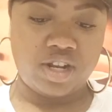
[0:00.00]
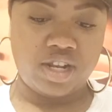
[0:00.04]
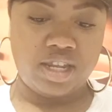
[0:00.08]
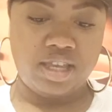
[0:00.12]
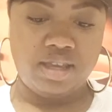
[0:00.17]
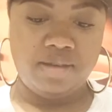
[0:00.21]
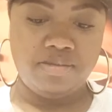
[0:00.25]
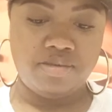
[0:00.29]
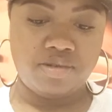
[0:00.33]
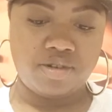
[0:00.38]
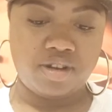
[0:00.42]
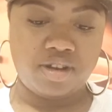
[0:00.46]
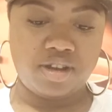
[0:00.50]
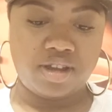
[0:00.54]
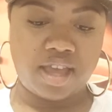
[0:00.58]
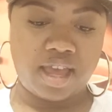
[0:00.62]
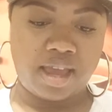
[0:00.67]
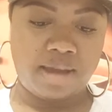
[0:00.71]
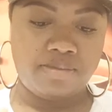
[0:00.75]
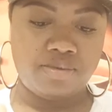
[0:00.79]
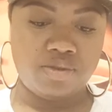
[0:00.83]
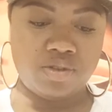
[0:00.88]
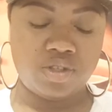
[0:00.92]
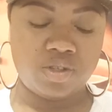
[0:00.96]
Libra,
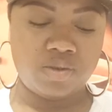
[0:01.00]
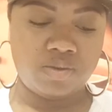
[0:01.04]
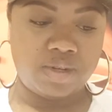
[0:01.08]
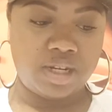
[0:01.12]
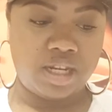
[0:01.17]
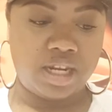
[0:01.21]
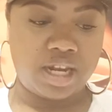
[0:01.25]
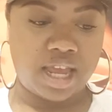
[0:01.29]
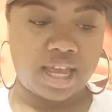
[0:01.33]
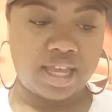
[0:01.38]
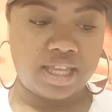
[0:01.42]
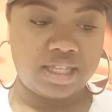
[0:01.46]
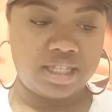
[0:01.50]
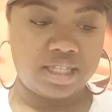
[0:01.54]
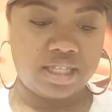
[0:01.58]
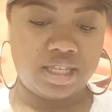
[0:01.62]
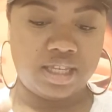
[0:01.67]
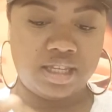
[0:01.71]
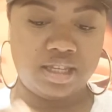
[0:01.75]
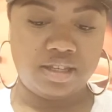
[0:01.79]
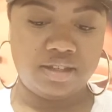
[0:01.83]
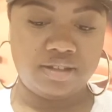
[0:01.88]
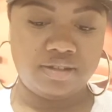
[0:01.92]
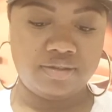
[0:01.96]
April
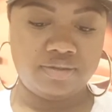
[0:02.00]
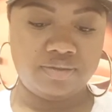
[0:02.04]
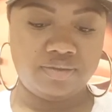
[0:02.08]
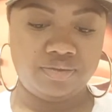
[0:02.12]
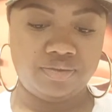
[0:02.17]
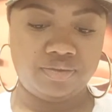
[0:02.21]
2019?